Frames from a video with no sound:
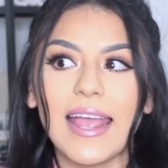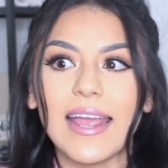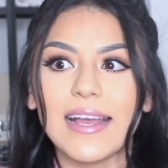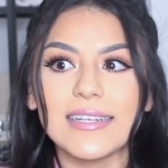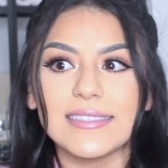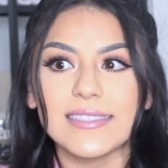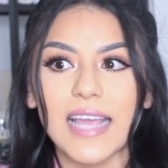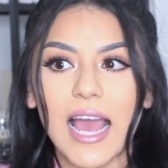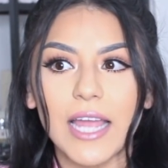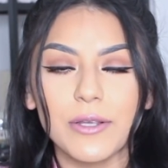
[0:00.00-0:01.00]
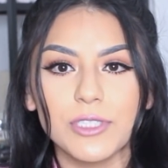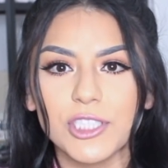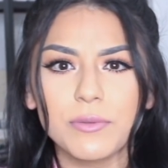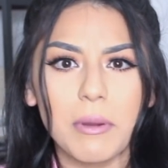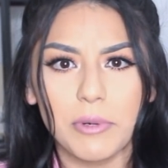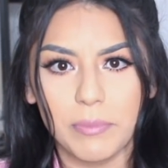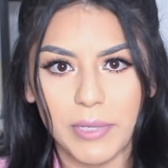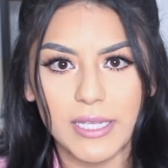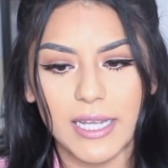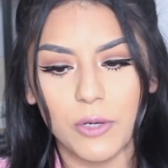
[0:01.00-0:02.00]
and I just remember it
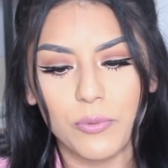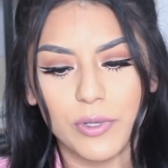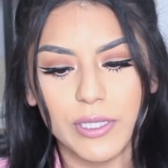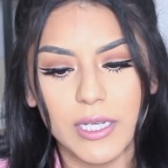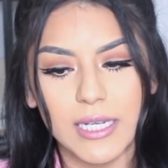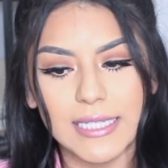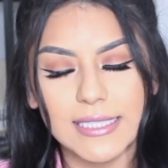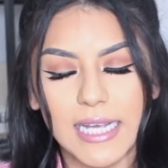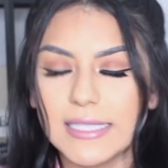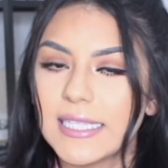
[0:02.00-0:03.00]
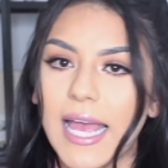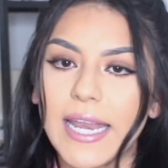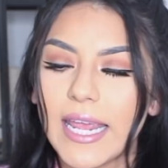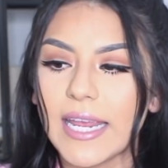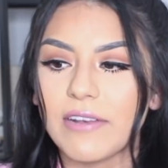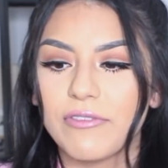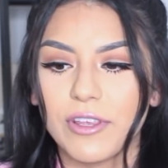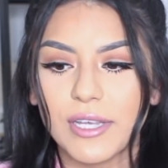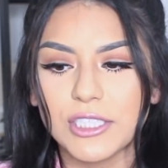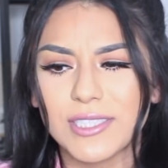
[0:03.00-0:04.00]
being like a really intense headache and
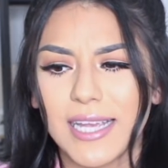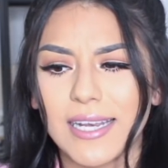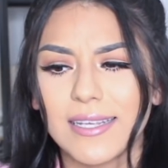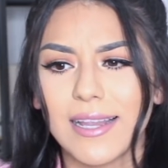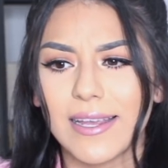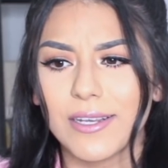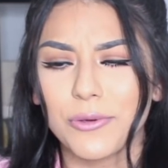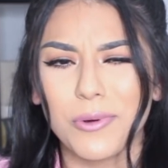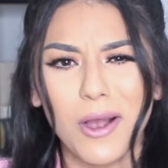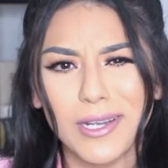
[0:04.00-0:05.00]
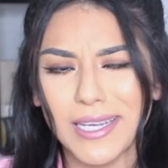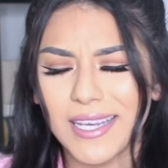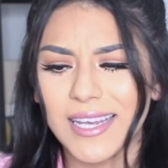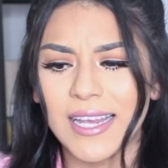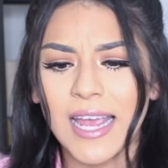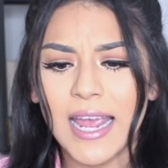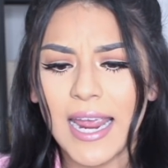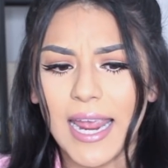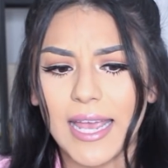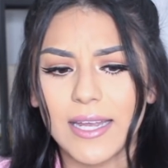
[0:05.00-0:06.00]
feeling just kind of like groggy
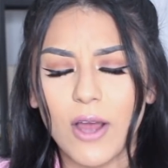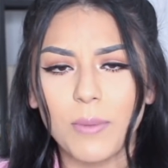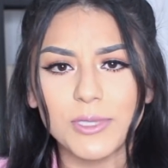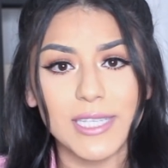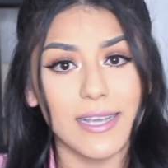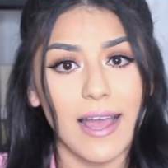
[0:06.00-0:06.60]
and almost like a